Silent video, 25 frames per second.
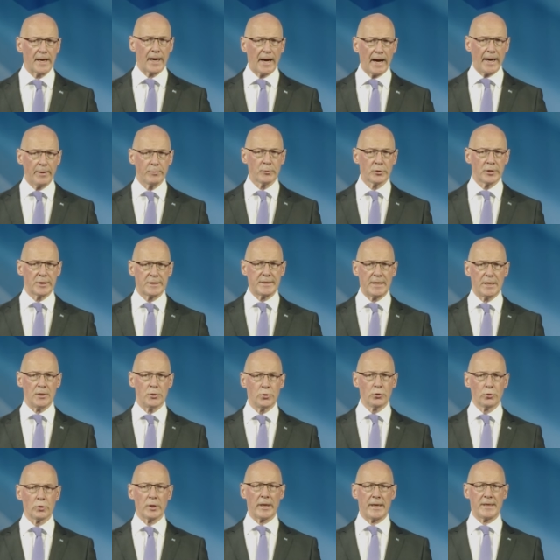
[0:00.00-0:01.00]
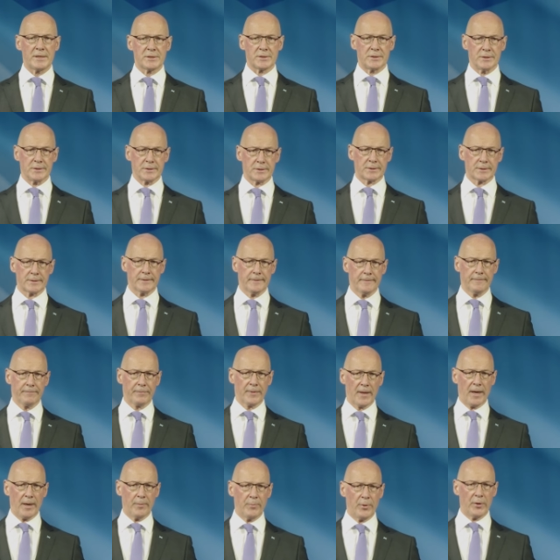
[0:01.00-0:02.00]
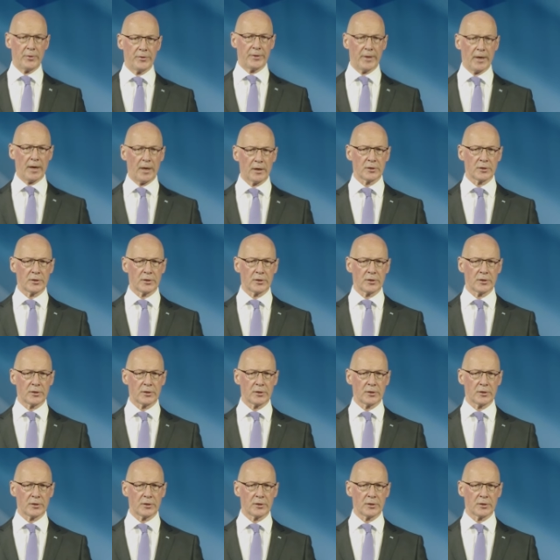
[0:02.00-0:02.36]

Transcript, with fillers: I'm going to take no lessons about the